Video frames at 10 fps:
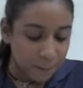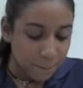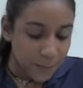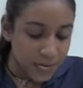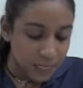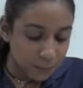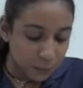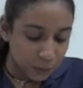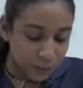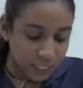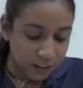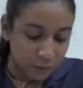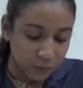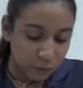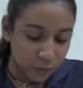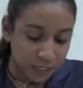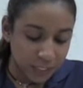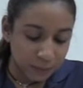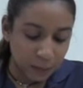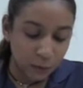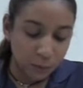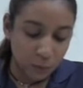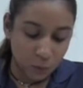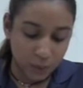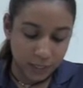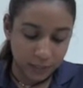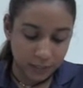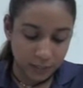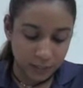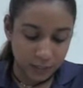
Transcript: Many books have been written about boys,